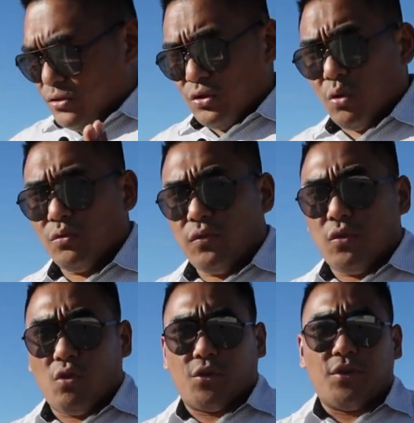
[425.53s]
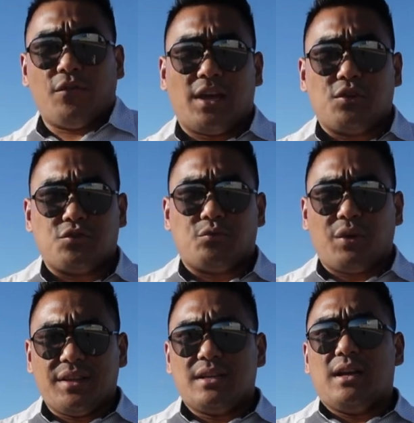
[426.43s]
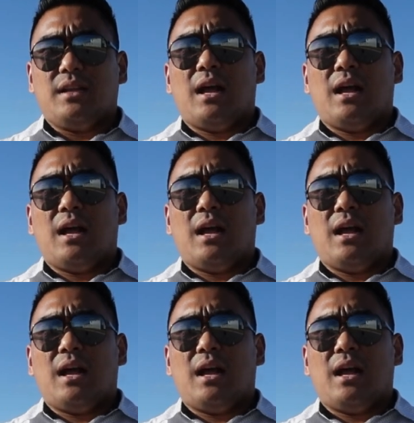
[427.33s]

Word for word: zone for vacation rental.